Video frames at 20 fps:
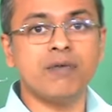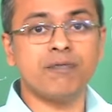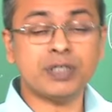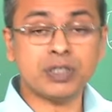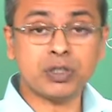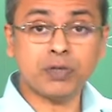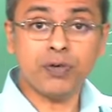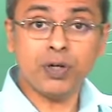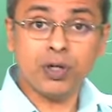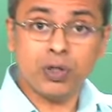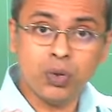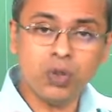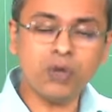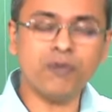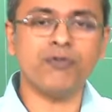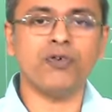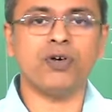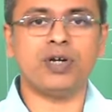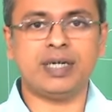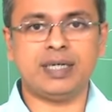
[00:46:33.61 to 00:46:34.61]
First of all, look
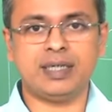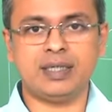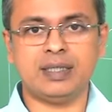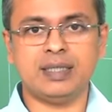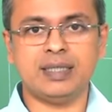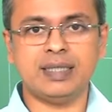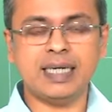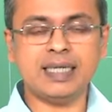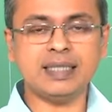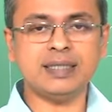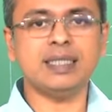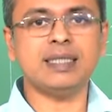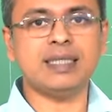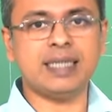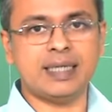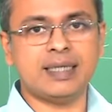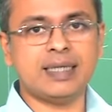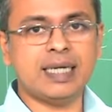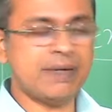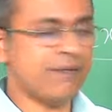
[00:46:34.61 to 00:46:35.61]
for it. That is the
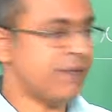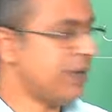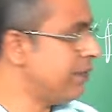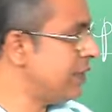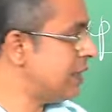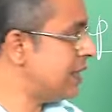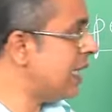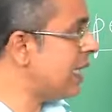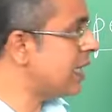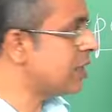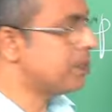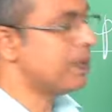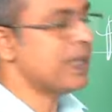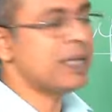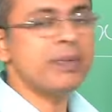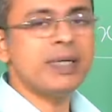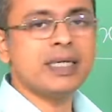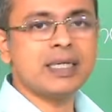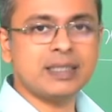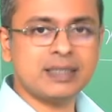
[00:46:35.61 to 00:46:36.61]
thing, that when we say
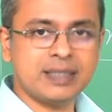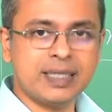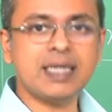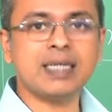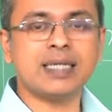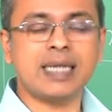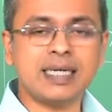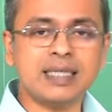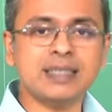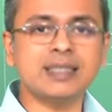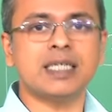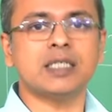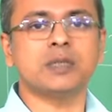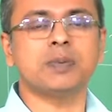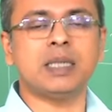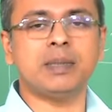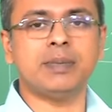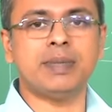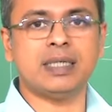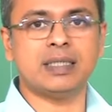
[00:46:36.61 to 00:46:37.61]
experimental skill, that is the
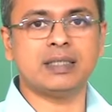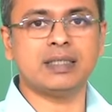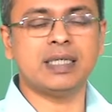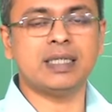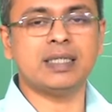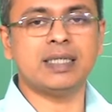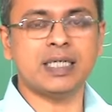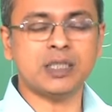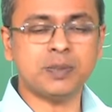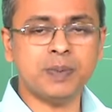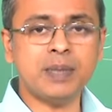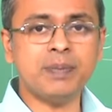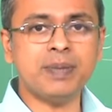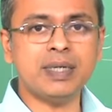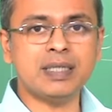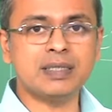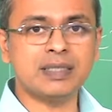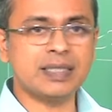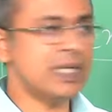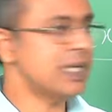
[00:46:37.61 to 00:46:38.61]
experimental skill. The
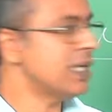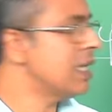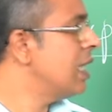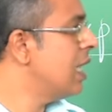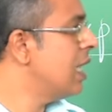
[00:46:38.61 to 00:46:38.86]
experimental skill